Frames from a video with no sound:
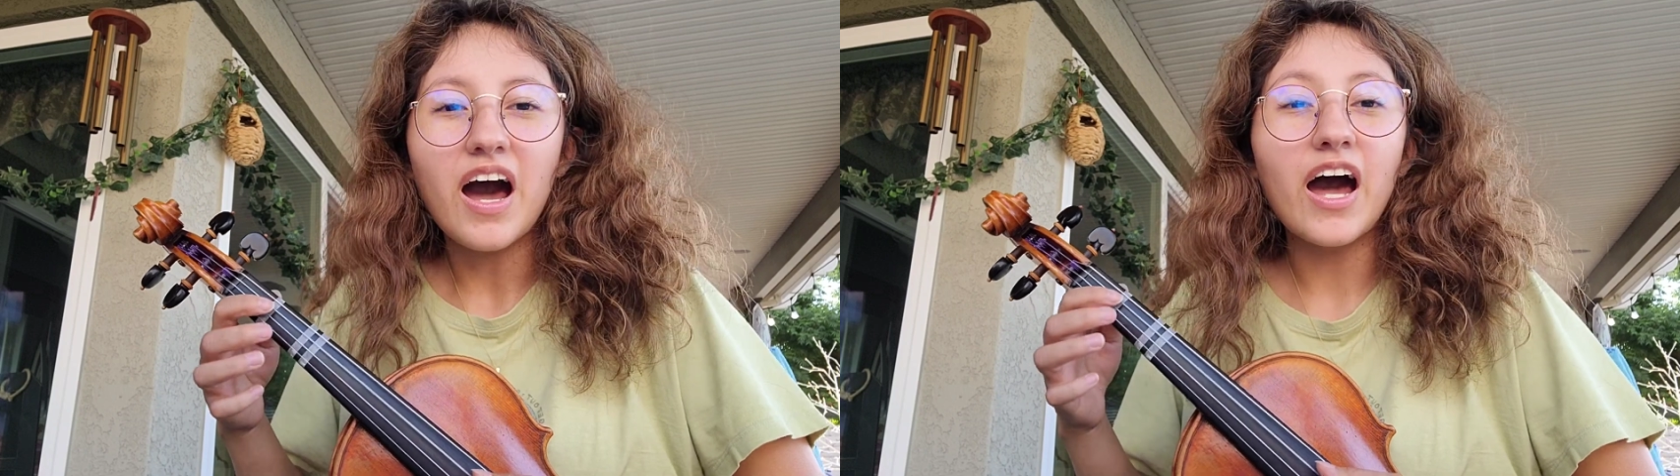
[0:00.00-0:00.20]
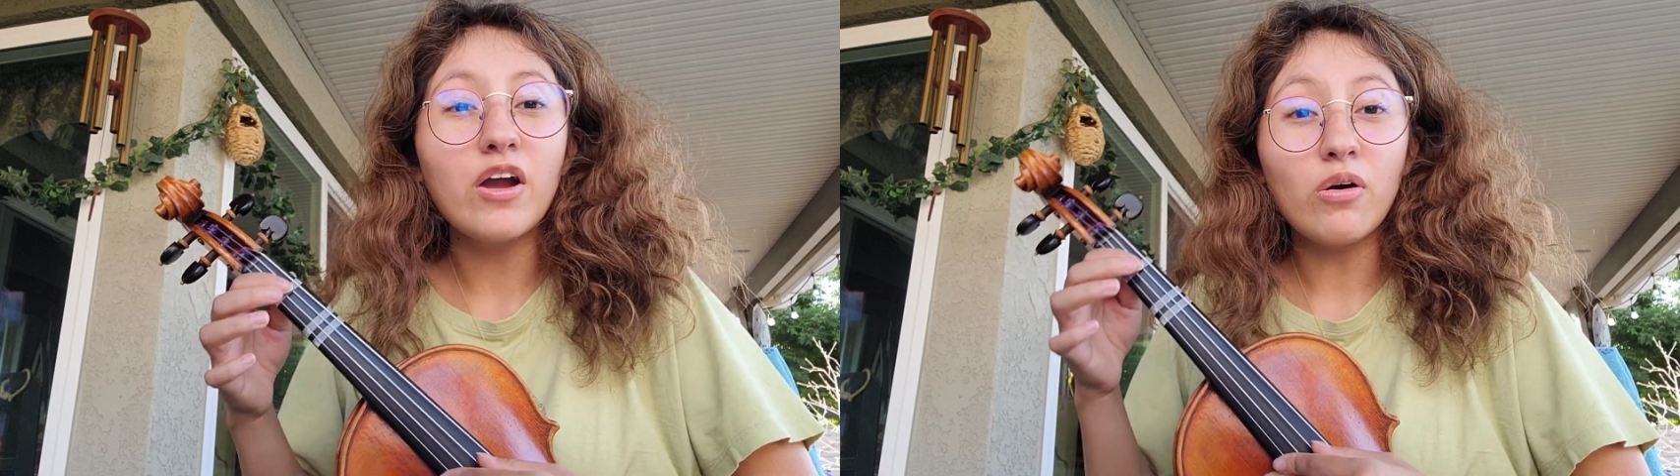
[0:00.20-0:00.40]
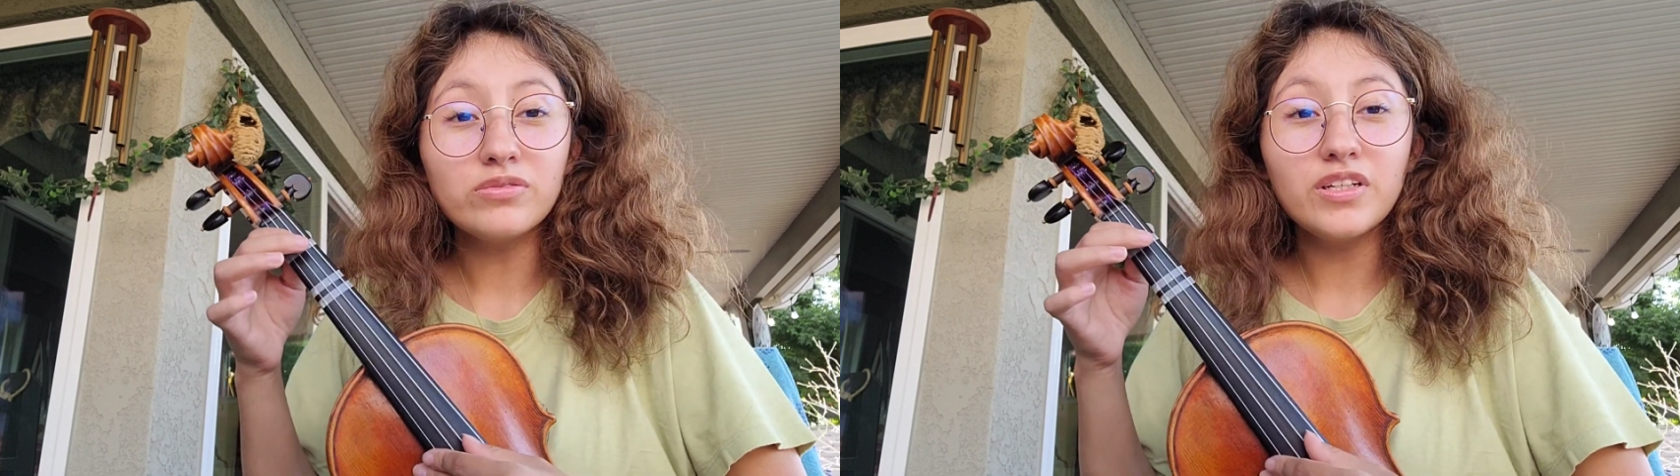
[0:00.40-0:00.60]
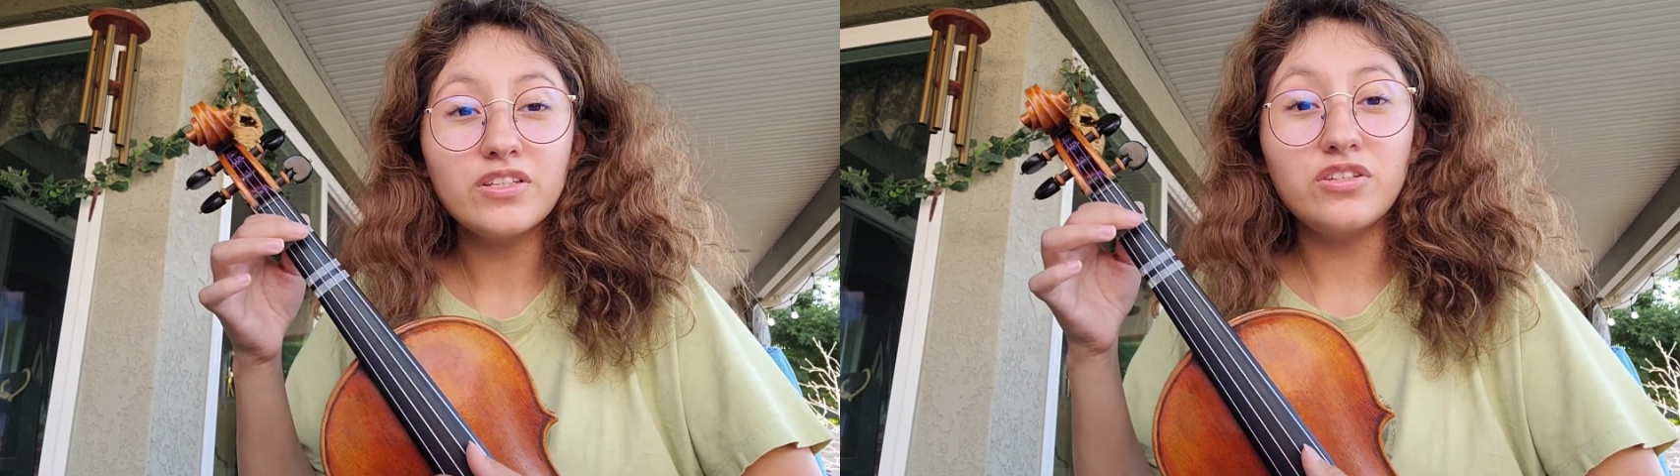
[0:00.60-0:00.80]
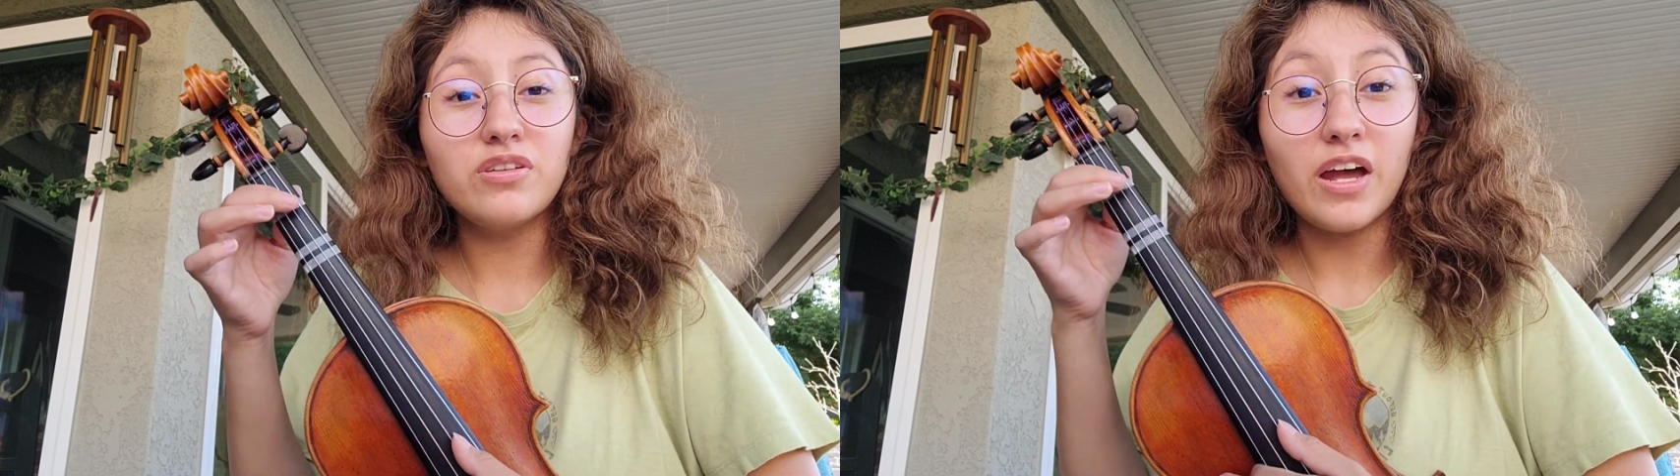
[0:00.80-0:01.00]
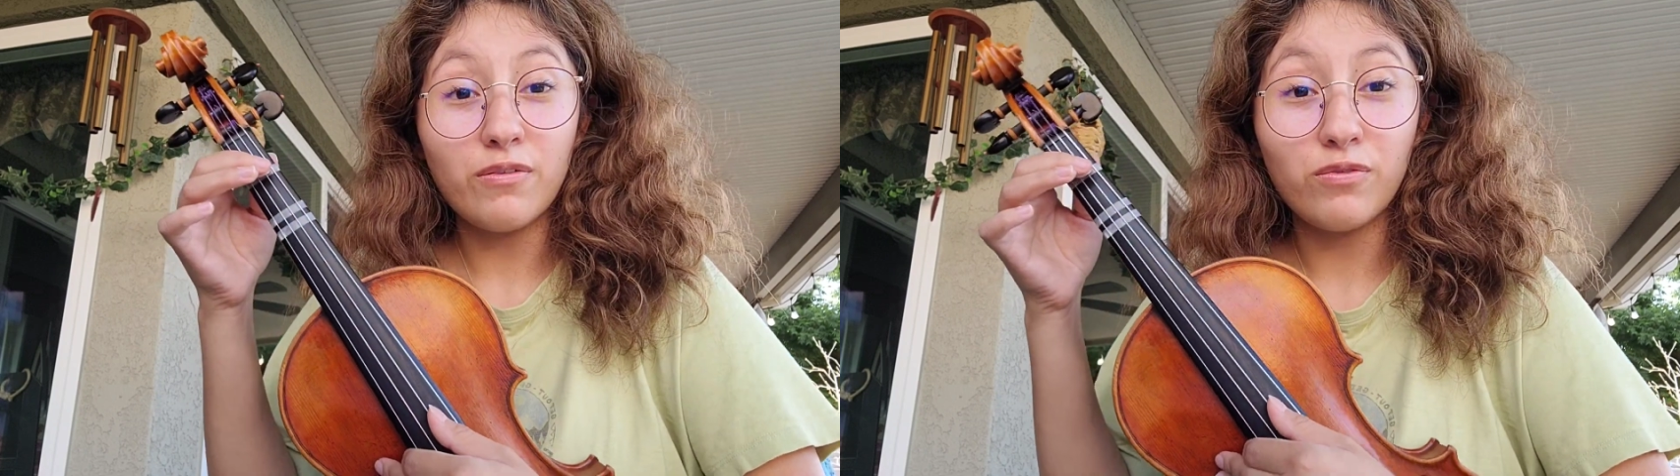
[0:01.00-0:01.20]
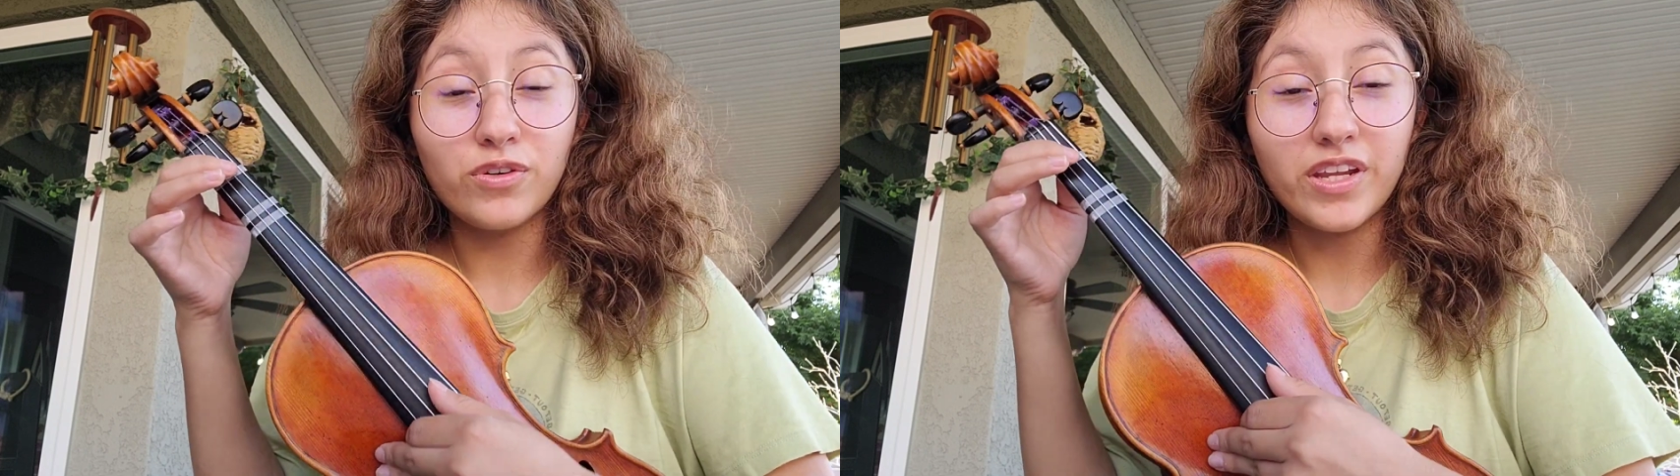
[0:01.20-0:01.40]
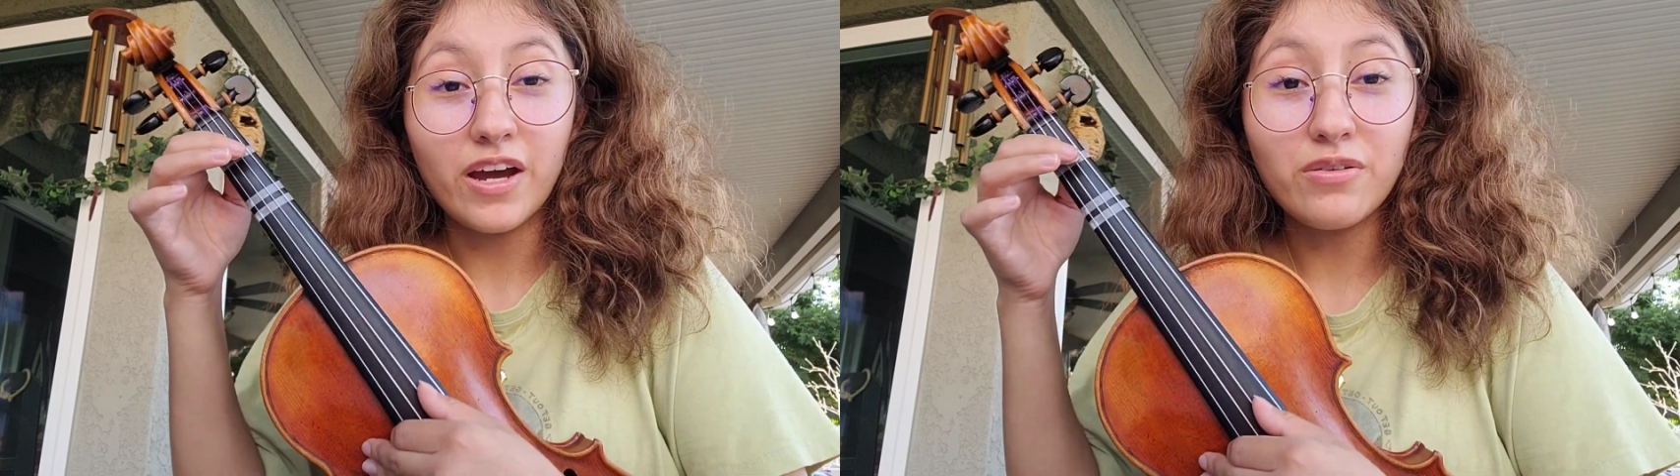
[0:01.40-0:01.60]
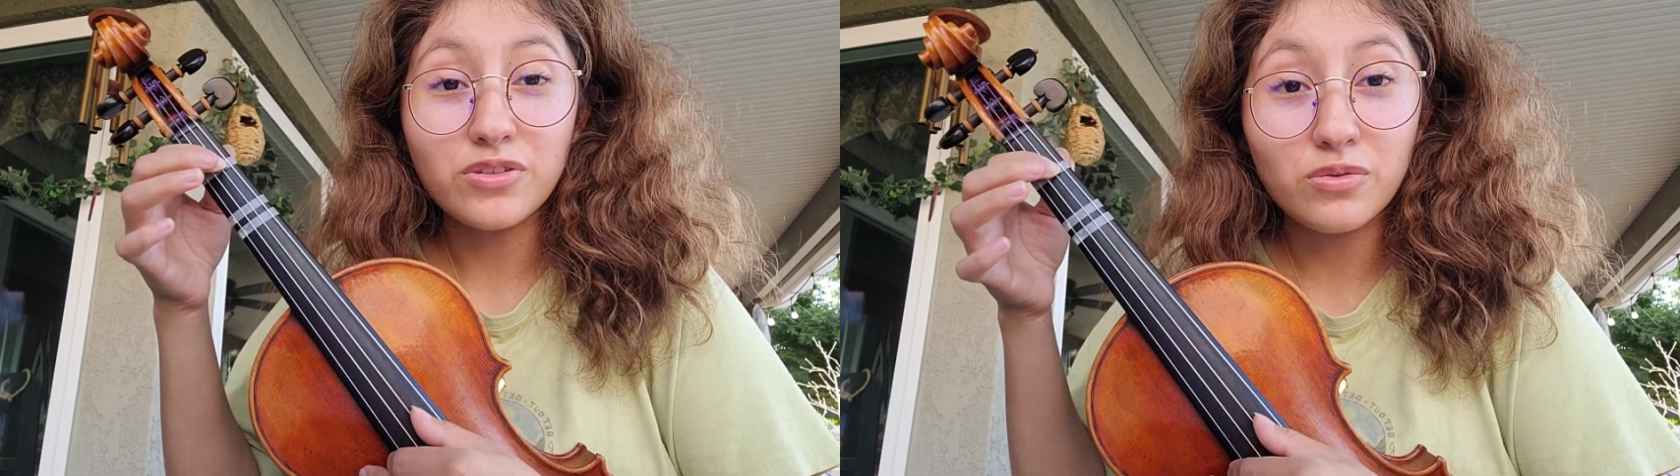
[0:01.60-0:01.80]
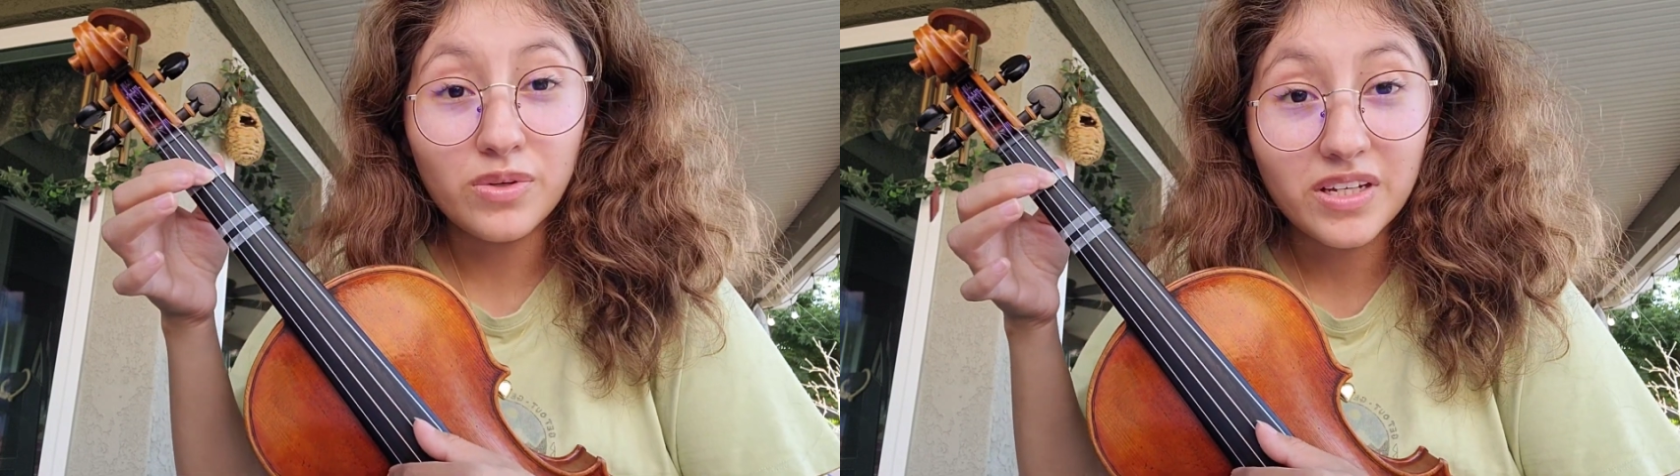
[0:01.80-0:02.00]
I only do that for now
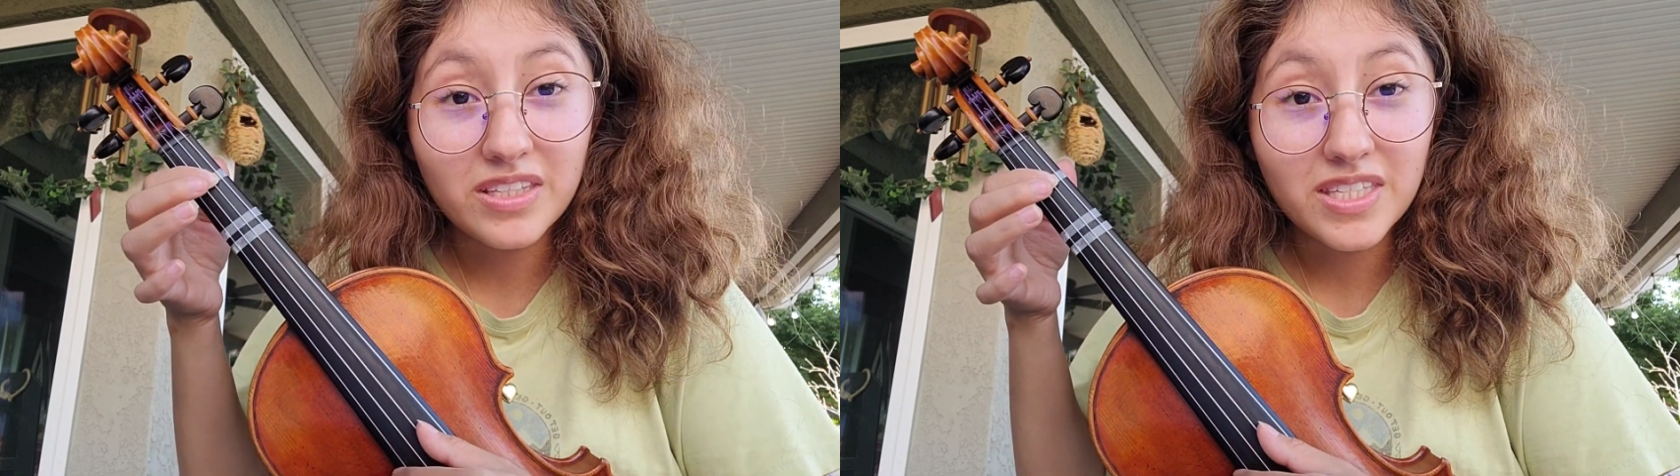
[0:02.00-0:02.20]
so we could